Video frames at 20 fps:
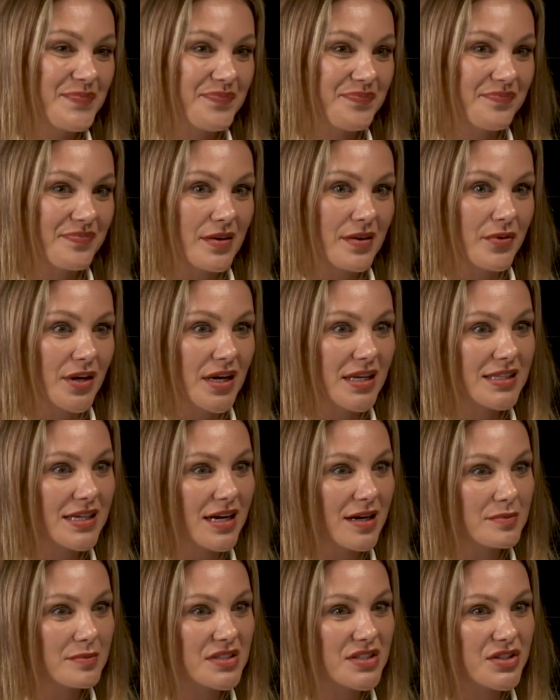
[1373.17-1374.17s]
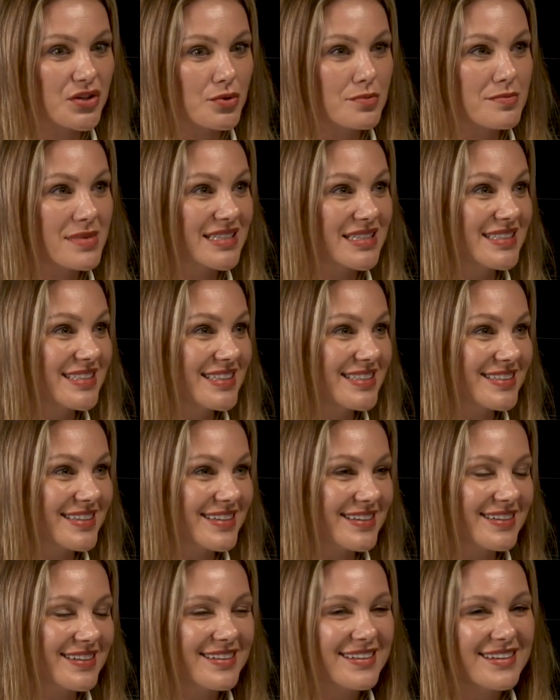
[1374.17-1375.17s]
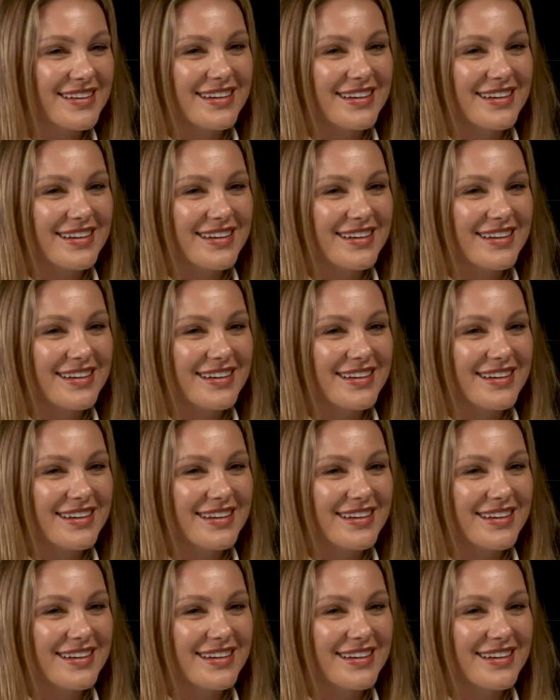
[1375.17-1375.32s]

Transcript: When it comes to Medina,